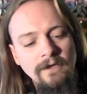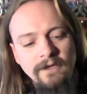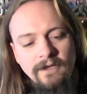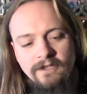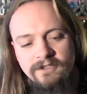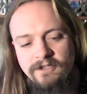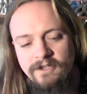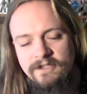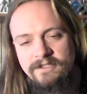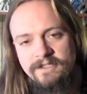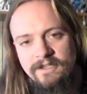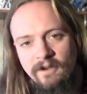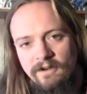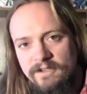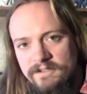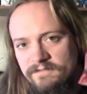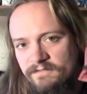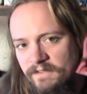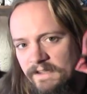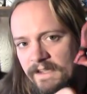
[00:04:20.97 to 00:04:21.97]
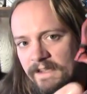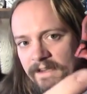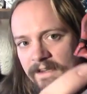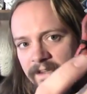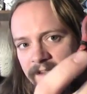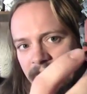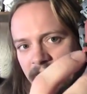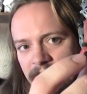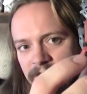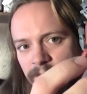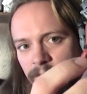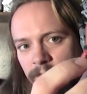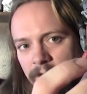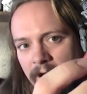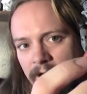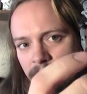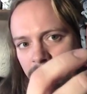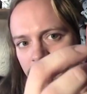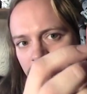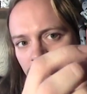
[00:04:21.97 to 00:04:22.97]
Because you can see on his feet, he has
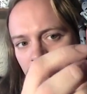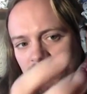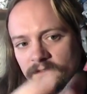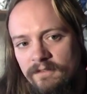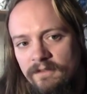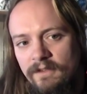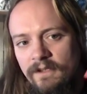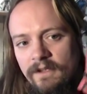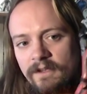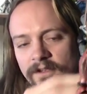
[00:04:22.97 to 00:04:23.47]
black belts.